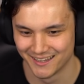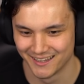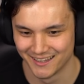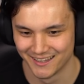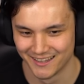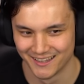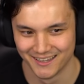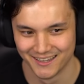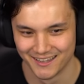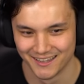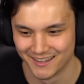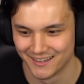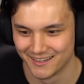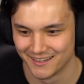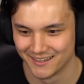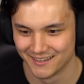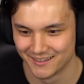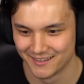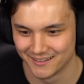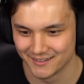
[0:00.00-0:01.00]

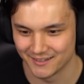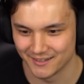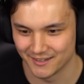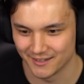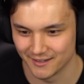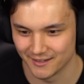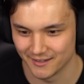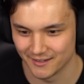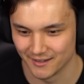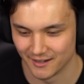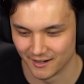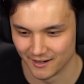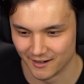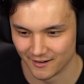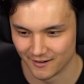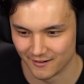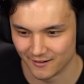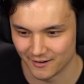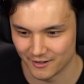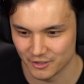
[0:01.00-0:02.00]
Diamatti day,
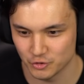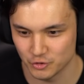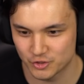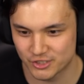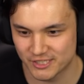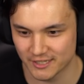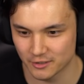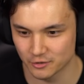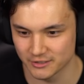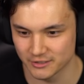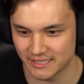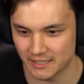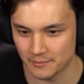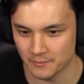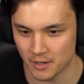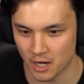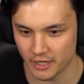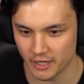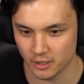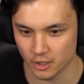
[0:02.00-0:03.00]
bro. You single
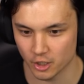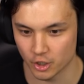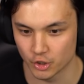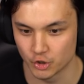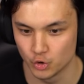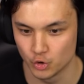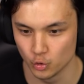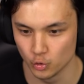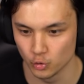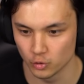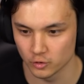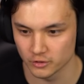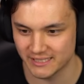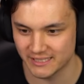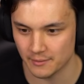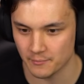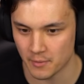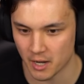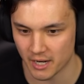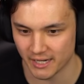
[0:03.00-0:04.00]
Diamatti or a dual
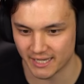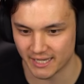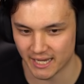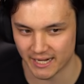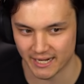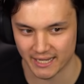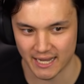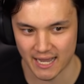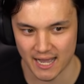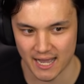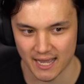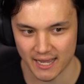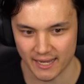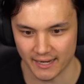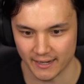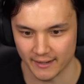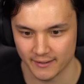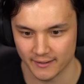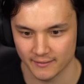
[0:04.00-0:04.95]
Diamatti kind of guy?